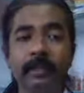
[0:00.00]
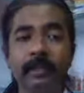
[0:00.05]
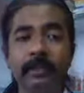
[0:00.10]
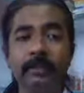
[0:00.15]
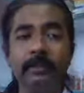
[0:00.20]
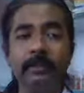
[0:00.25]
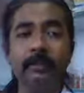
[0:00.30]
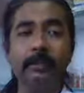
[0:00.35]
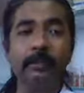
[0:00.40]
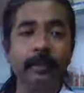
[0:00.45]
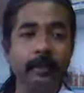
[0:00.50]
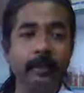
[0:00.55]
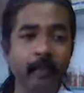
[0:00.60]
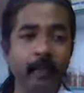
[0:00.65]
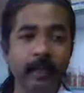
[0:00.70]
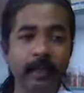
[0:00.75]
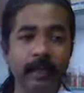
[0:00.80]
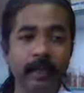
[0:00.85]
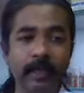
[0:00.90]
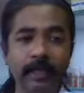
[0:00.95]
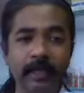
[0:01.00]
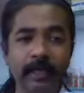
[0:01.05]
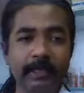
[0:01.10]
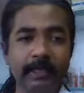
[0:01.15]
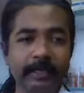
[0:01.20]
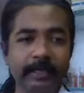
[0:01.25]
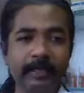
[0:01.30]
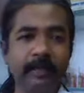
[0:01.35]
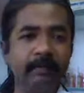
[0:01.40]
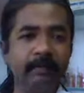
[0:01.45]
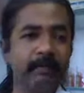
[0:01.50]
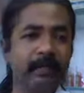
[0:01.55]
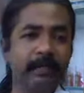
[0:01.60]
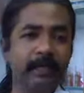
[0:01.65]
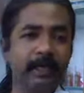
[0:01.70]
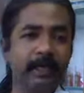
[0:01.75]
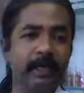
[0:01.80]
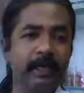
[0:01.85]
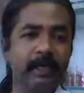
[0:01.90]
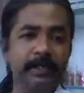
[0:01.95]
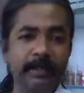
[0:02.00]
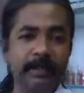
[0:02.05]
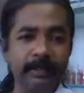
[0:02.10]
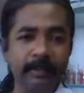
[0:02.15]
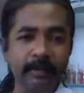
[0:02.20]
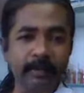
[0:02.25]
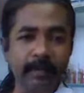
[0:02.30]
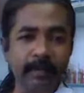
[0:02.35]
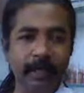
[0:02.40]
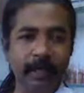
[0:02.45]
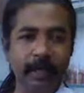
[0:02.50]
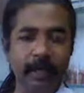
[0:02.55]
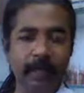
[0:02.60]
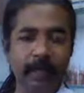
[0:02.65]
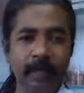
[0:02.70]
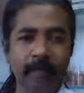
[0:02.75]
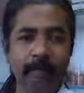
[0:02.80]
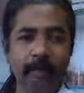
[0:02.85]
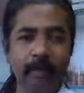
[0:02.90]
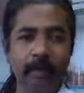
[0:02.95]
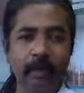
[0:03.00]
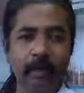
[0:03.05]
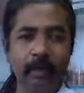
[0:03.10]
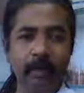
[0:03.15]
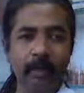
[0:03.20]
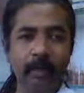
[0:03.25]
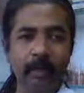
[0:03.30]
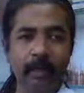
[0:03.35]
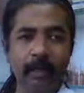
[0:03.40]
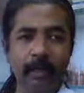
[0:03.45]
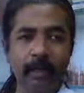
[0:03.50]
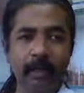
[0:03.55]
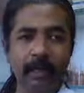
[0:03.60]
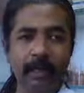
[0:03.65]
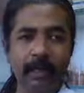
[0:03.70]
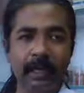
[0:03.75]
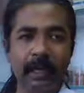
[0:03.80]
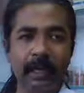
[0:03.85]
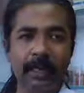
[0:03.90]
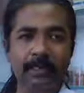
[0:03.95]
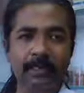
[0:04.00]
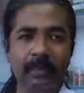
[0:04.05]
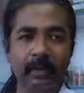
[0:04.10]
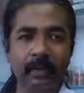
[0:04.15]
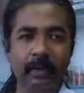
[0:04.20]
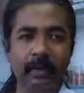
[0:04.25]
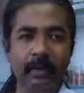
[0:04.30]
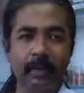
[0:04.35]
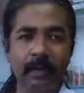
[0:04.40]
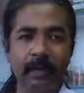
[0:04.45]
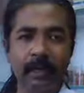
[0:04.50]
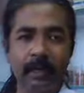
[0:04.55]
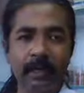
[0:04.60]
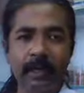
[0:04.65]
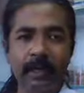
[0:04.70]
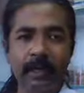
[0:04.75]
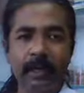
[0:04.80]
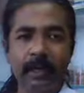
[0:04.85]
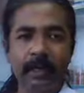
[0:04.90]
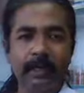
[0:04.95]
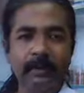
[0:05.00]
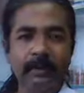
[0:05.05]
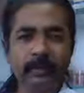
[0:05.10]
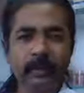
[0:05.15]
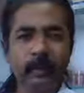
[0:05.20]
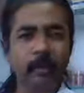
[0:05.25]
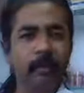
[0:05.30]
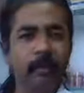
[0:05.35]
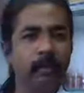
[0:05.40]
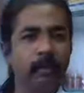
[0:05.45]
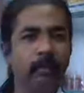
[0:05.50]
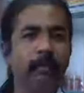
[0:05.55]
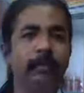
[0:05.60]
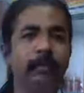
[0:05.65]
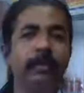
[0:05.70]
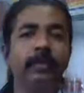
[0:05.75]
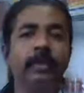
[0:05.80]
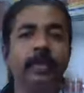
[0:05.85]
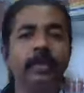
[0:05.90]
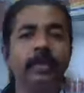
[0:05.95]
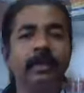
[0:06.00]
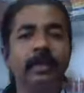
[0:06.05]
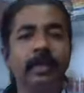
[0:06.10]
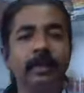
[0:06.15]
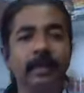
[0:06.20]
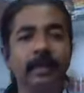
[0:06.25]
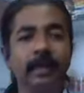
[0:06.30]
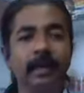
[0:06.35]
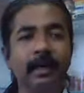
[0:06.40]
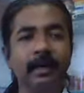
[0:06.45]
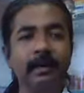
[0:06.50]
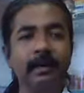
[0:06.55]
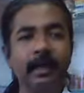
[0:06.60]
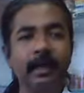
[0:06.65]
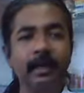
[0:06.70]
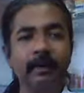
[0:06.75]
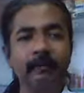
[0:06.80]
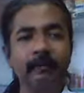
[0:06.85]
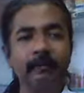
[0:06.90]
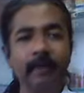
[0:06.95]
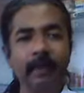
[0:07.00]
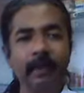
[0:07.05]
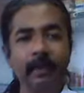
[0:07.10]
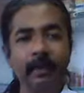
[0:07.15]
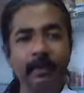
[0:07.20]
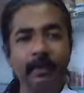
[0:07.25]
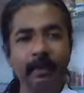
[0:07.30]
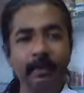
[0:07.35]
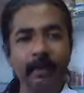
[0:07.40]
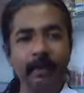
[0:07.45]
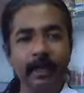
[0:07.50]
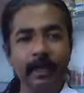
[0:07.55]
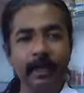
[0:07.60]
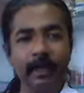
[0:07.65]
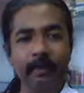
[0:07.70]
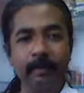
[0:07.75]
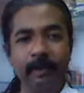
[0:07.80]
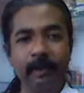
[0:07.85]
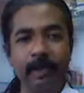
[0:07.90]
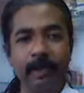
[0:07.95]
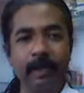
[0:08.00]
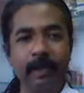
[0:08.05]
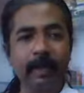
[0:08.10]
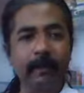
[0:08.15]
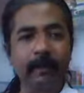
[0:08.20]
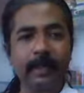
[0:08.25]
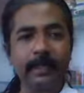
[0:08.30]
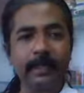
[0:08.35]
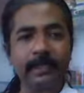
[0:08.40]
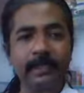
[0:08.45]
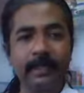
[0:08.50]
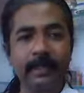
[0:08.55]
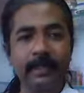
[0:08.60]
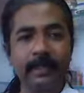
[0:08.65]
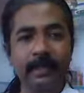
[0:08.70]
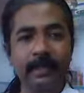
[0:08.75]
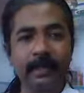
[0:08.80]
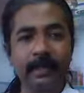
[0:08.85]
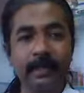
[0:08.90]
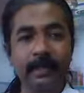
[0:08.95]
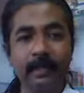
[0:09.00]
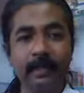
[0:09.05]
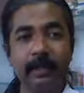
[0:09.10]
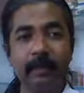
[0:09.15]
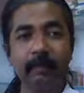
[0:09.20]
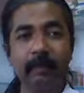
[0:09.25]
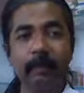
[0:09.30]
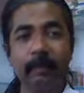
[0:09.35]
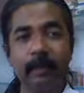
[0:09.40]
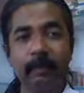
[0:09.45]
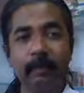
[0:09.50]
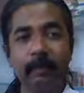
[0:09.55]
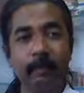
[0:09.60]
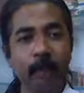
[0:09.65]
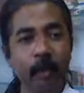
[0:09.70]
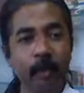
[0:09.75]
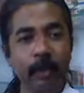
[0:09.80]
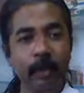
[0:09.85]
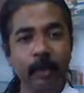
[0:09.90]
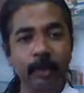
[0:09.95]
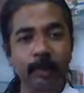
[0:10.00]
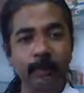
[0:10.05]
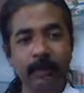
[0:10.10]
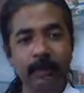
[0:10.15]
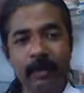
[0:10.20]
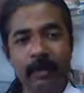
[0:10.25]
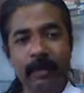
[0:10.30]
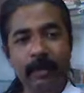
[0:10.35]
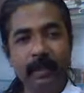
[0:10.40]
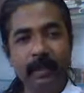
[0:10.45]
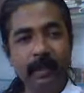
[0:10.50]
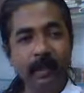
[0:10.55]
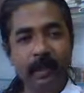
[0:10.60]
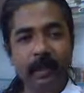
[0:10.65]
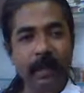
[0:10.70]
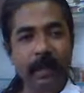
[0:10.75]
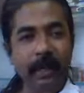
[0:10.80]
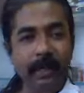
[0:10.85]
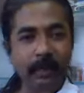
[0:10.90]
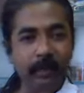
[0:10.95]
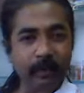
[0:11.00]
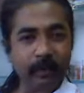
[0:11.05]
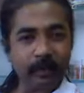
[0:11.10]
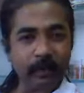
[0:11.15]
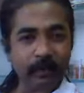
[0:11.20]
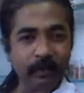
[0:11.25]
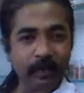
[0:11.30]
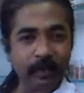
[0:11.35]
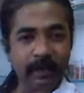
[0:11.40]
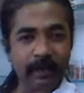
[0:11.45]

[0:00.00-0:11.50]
these two people in relationship, this relationship can may not last long. So do you think that they have taken my advice and they would have broken up? I don't